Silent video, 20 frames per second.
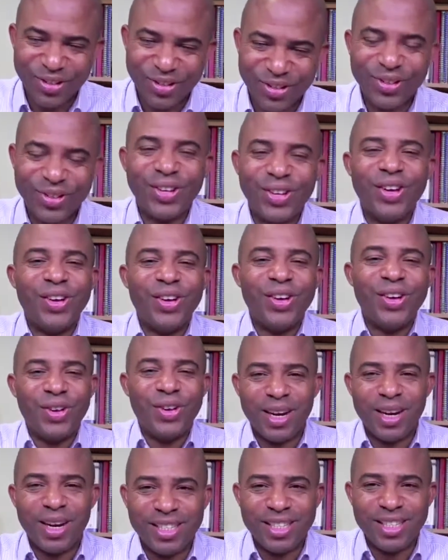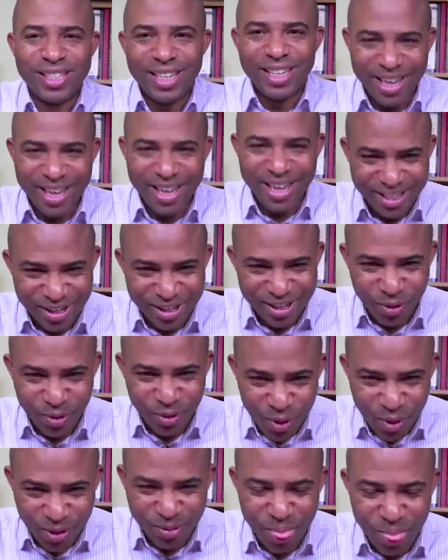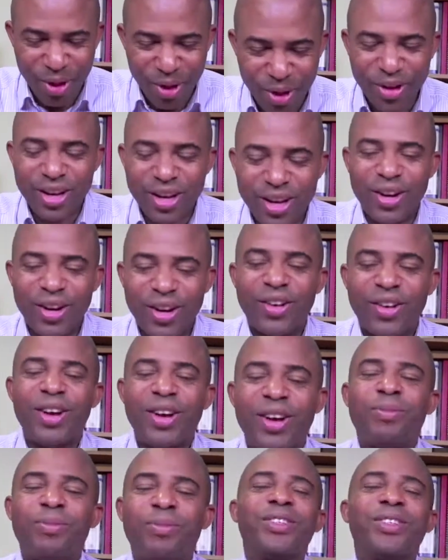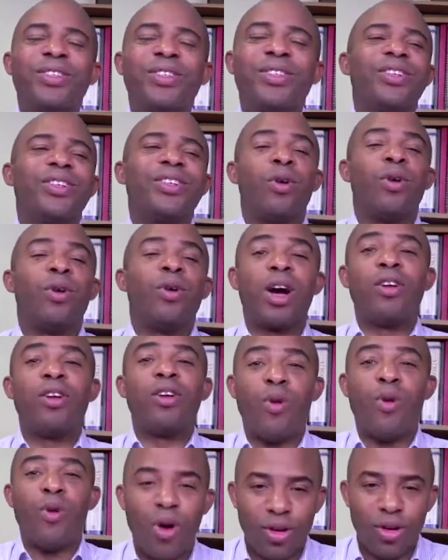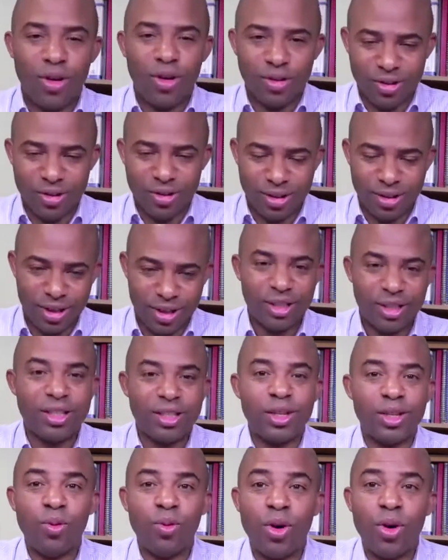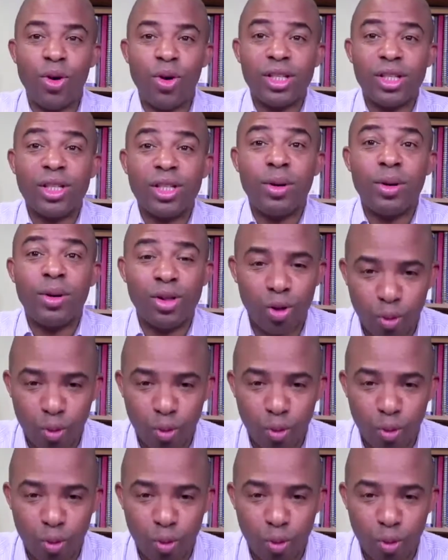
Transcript: it is true humanity is engaged in a war. Okay, all right, praise God. What kind of a war? It is a war, it's a